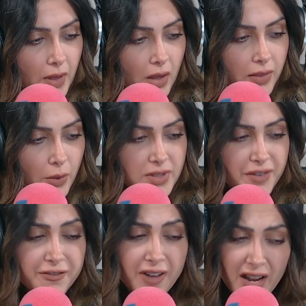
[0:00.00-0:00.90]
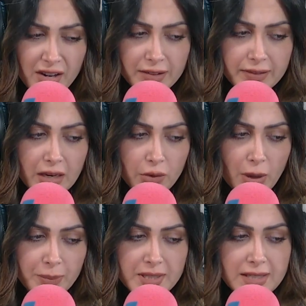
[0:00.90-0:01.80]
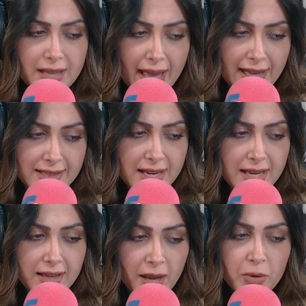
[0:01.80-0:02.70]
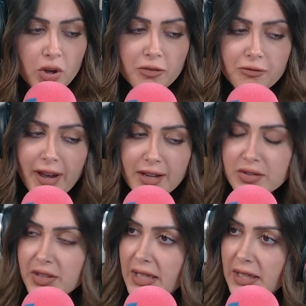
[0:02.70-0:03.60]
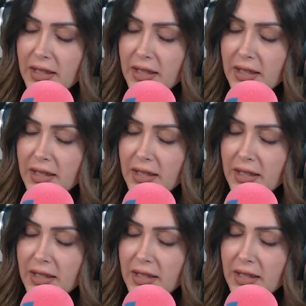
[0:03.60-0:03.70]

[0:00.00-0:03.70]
there was a fire that erupted at a chemical factory